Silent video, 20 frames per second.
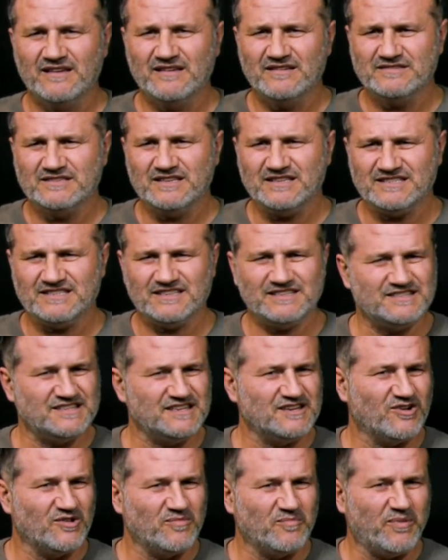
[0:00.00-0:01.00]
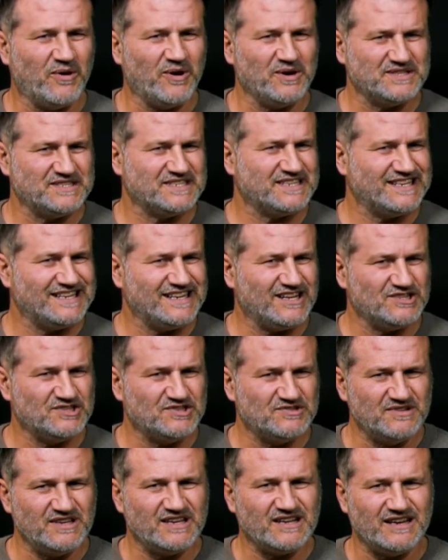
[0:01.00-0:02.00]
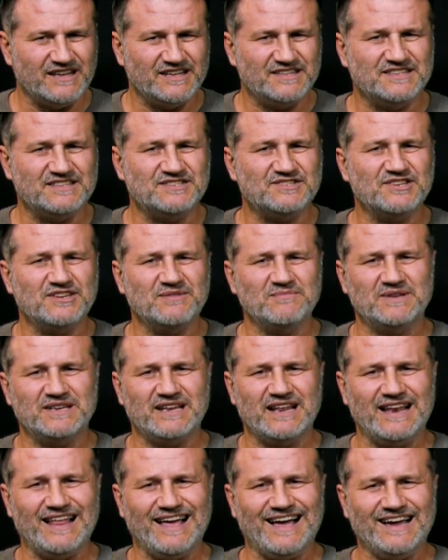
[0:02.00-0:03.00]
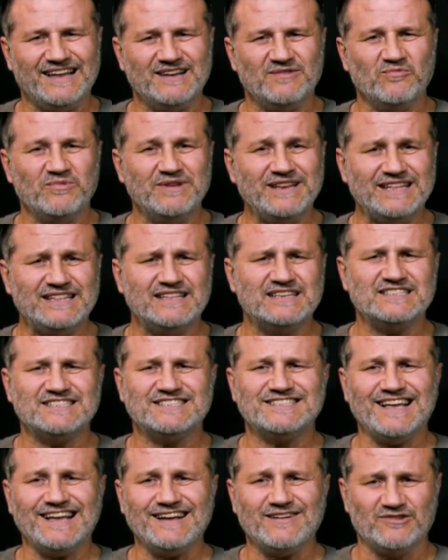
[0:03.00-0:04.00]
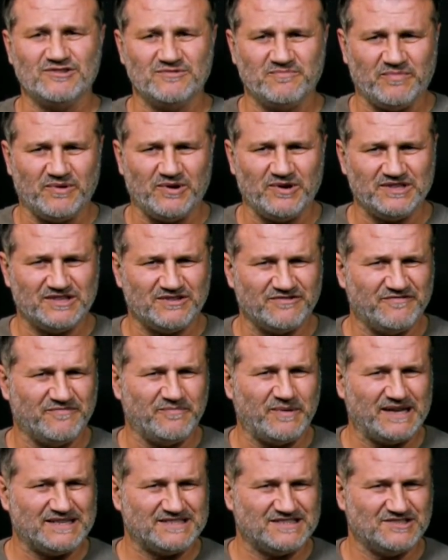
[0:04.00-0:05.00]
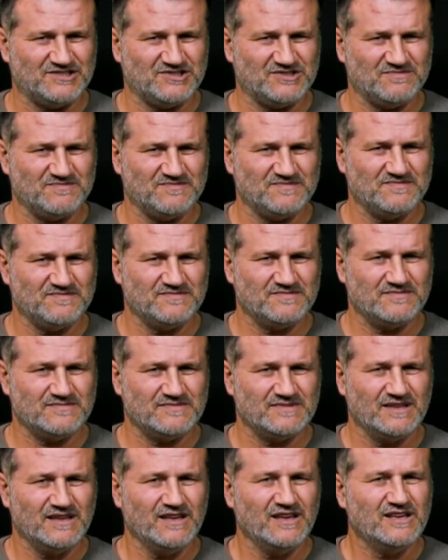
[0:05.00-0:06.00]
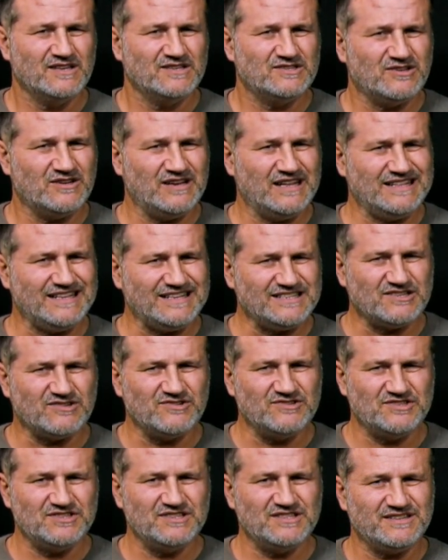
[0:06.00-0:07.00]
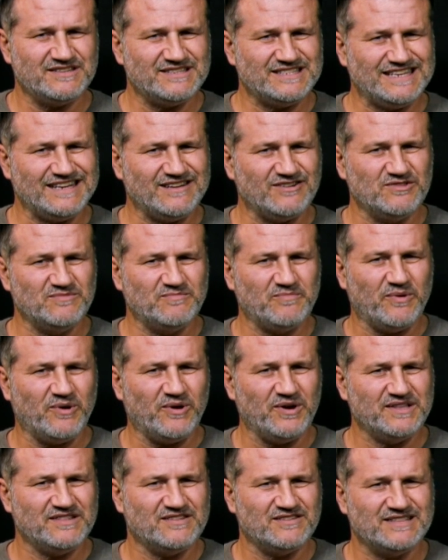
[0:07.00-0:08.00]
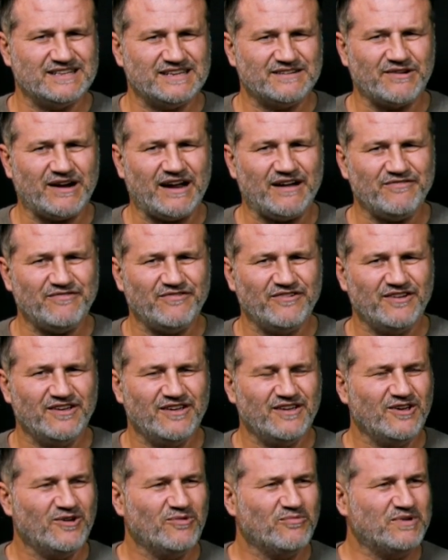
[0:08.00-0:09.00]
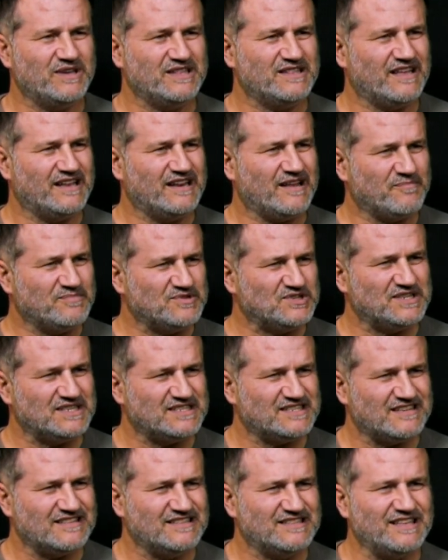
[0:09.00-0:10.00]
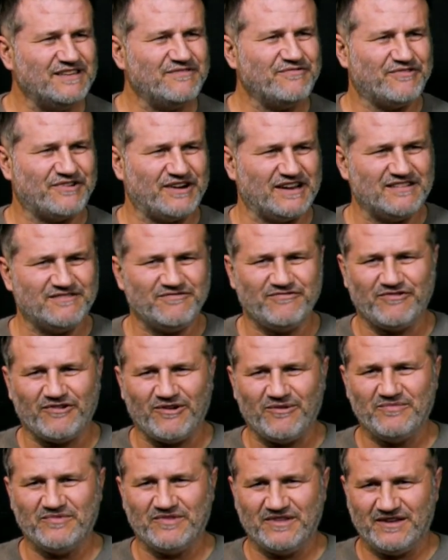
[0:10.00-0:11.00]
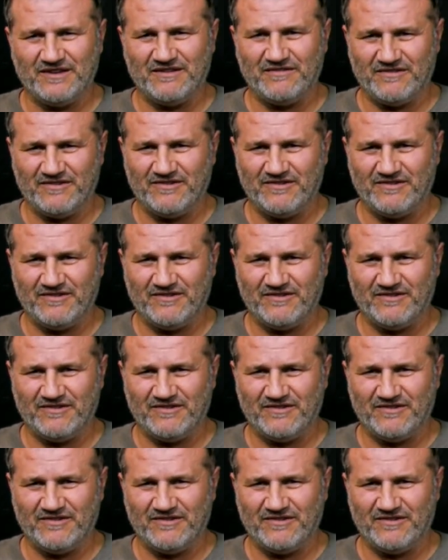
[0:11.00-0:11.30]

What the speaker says: Since a single point cannot uniquely determine a line, we need a second point of passage. So let us consider a second point on the graph with an abscissa different from the